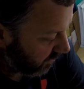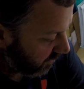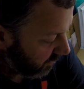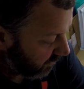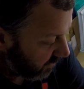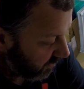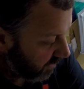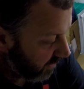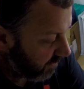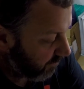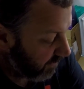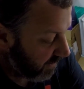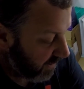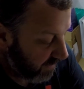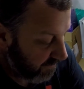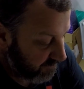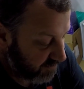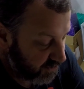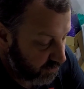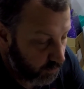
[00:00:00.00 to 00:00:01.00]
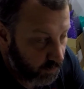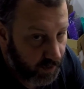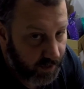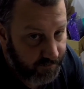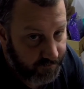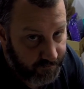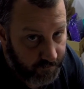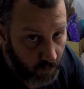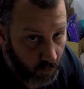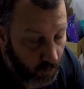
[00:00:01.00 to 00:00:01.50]
Now we have
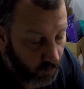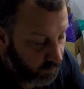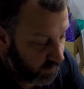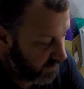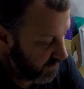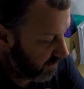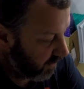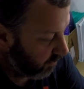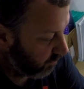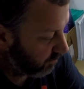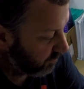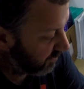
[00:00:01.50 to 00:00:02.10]
24 results.